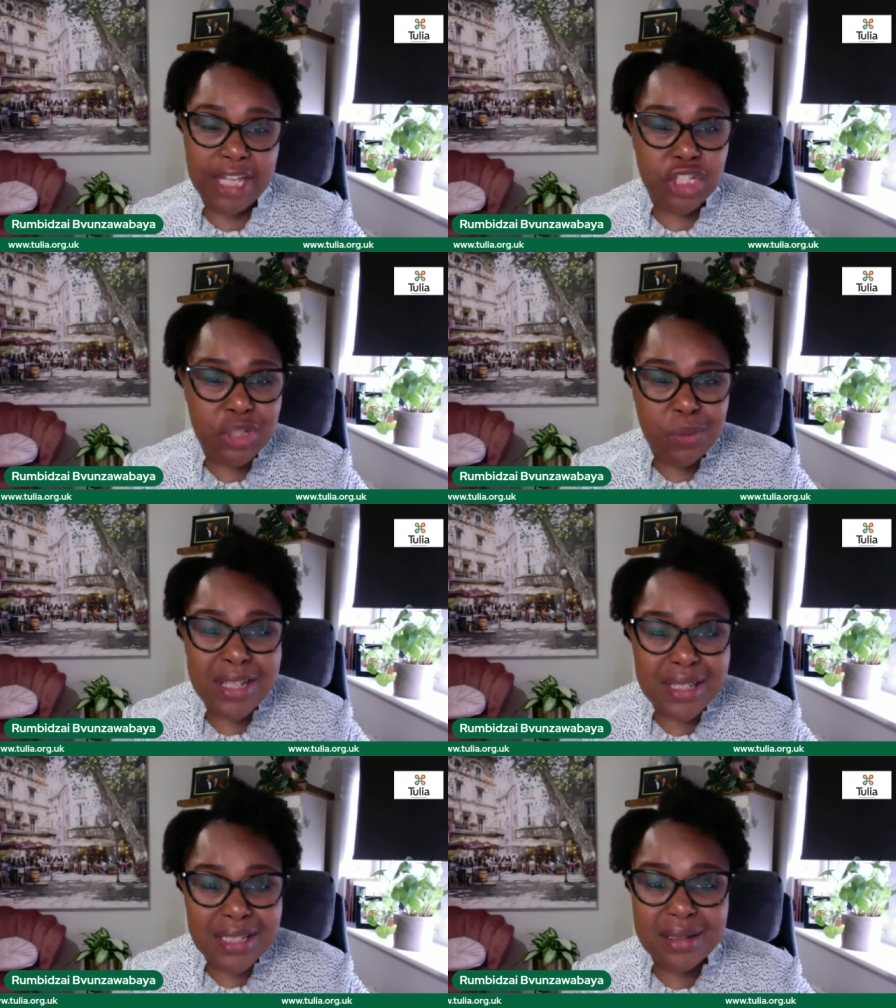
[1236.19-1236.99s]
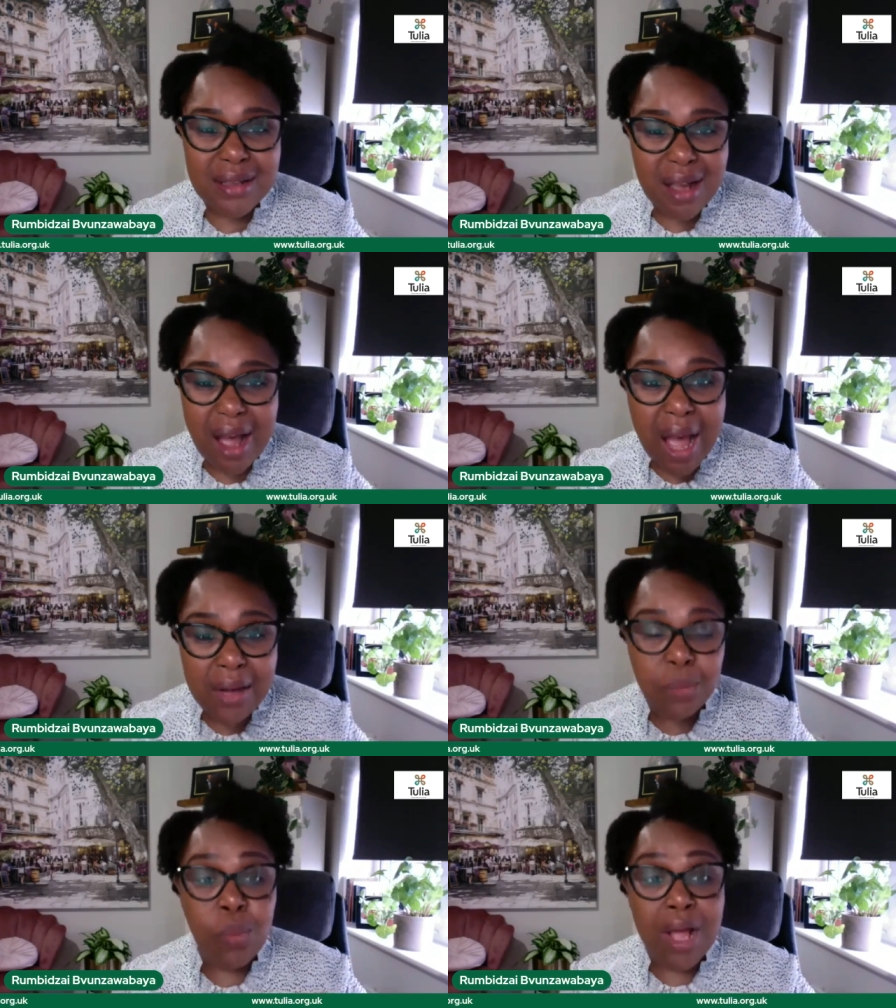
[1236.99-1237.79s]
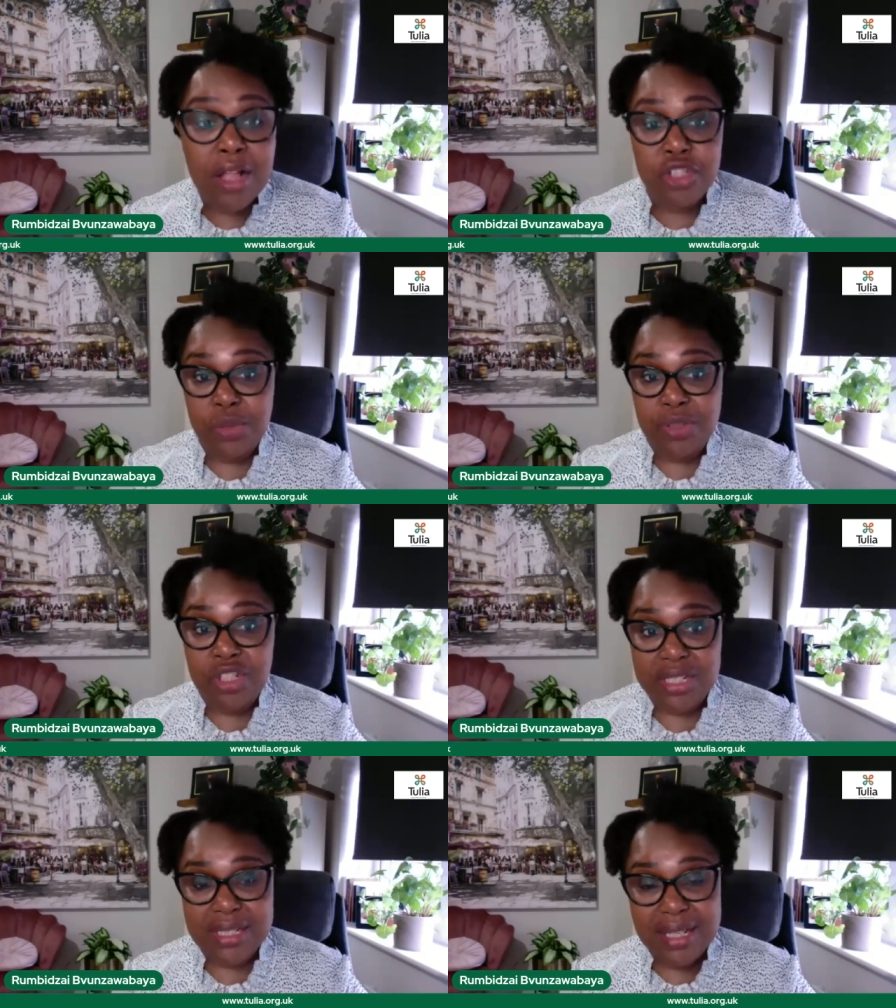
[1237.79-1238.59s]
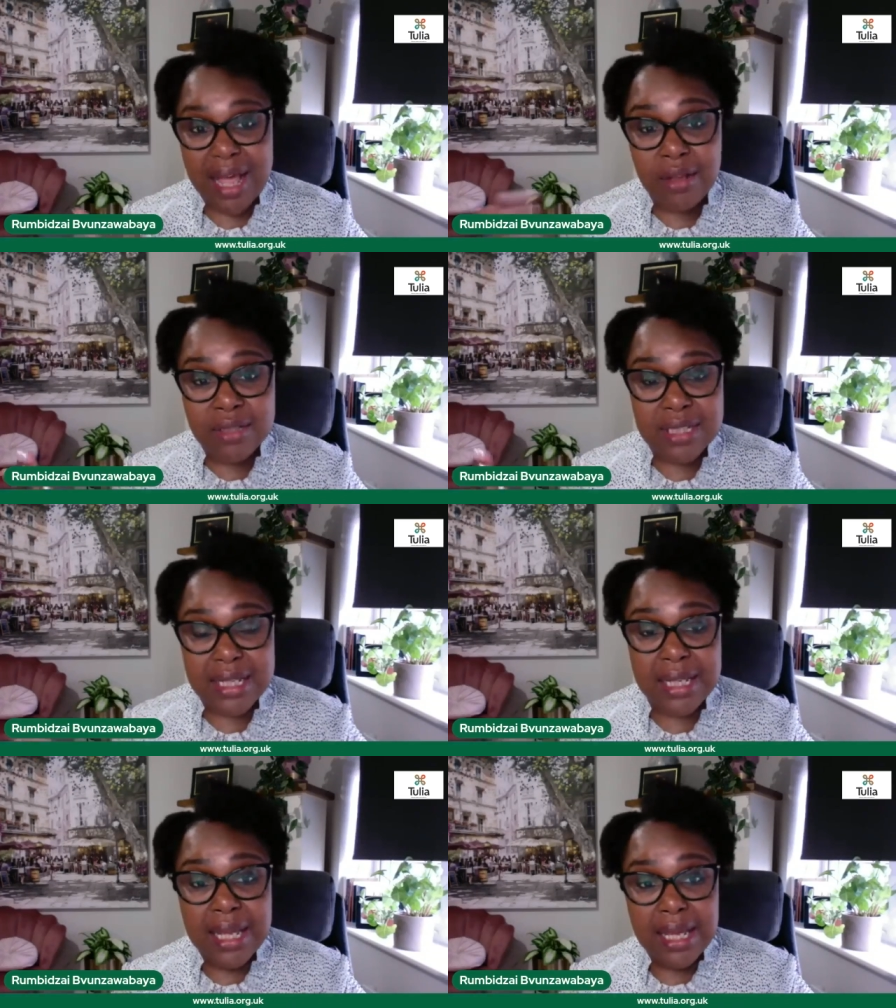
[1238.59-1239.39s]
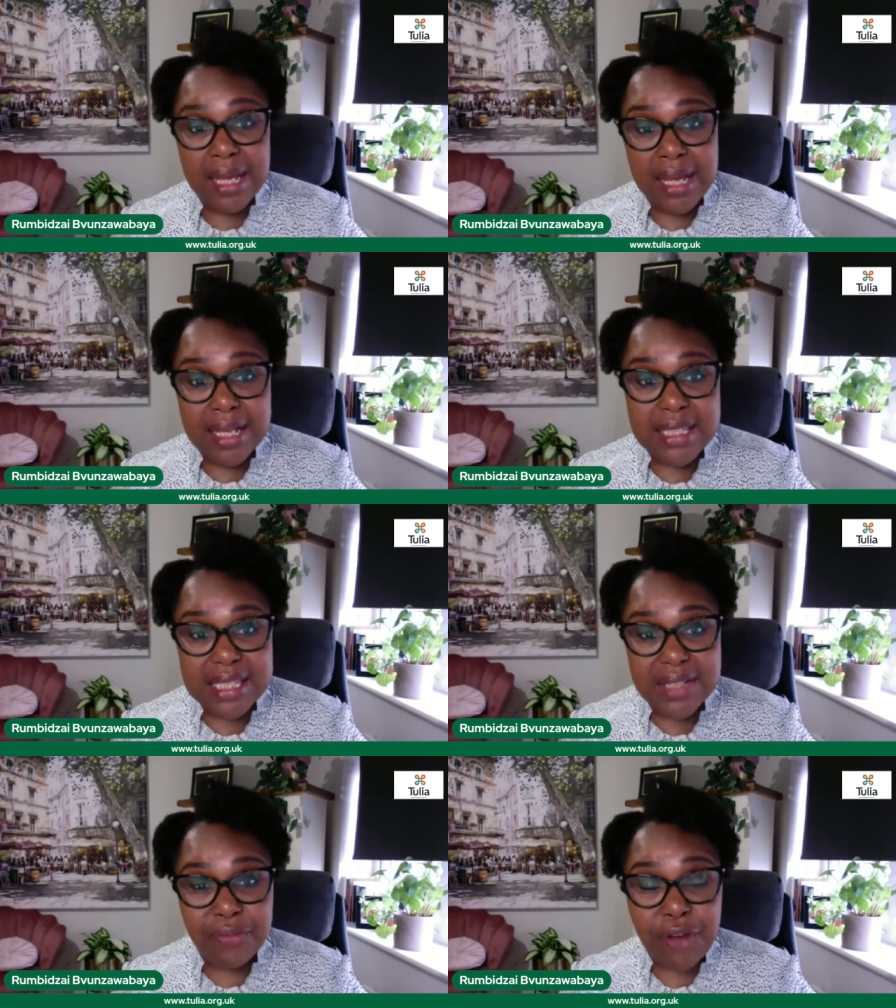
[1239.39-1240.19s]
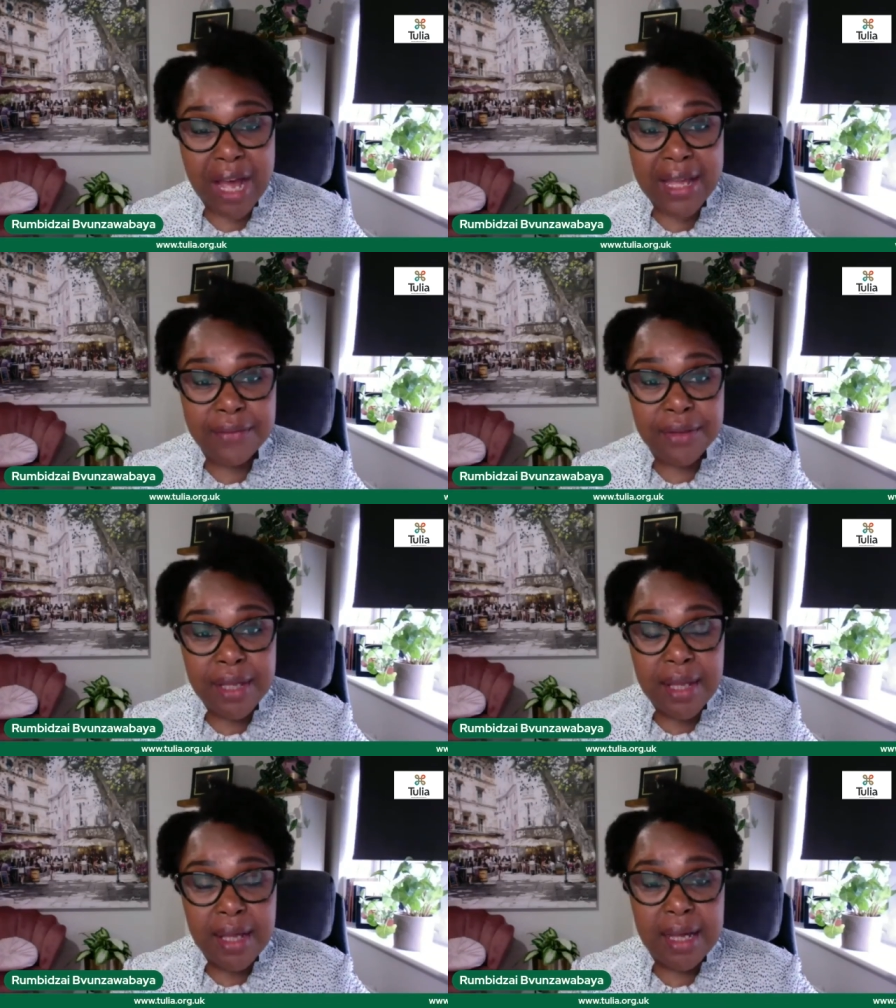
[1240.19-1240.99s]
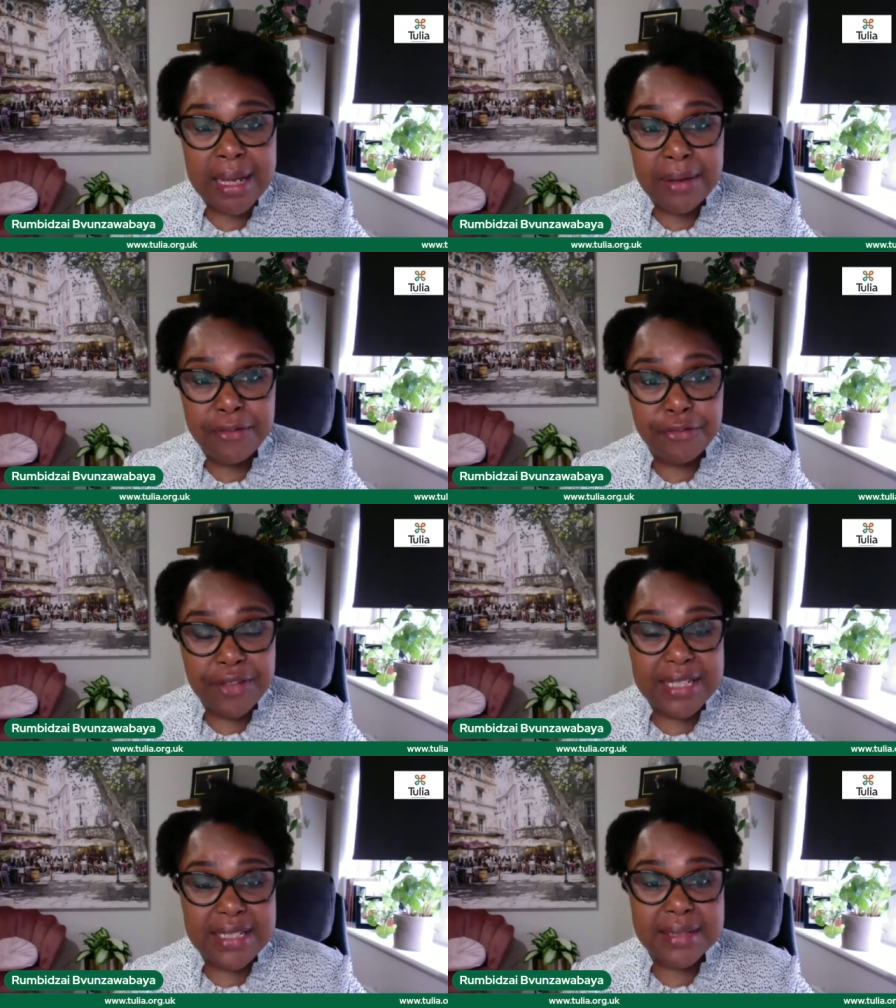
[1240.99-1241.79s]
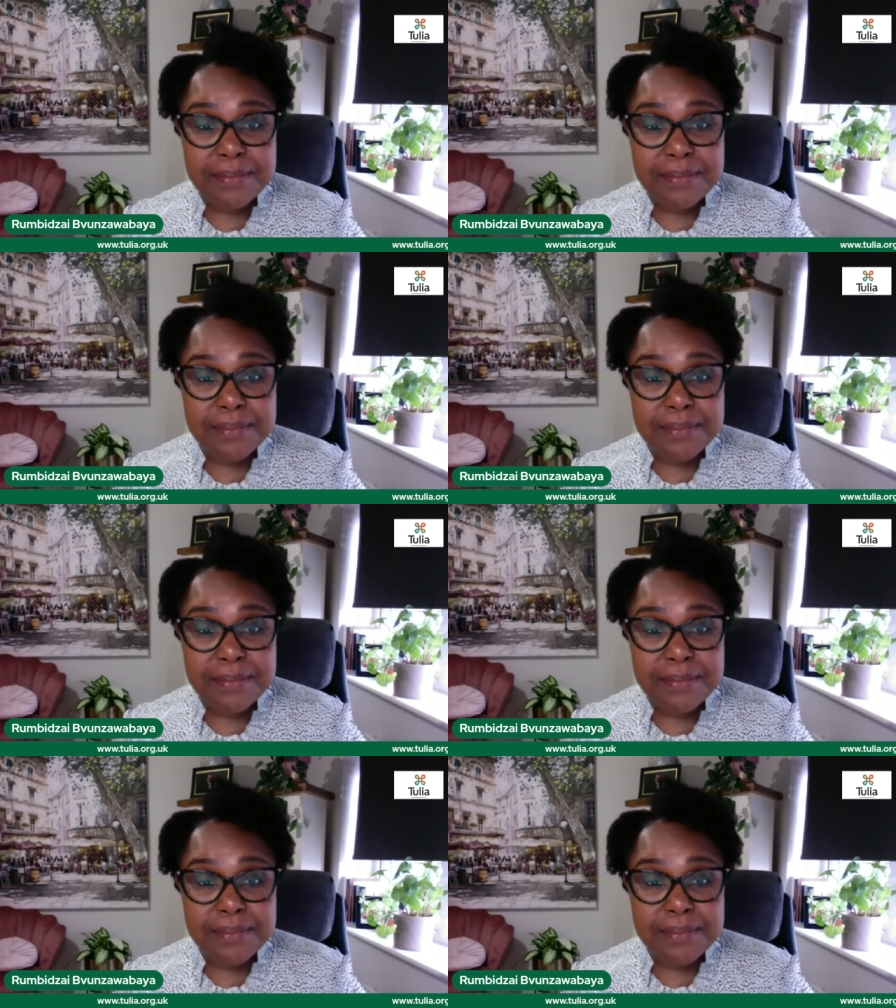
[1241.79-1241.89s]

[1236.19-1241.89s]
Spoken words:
She wasn't unwell. She was just elderly, 65, fit.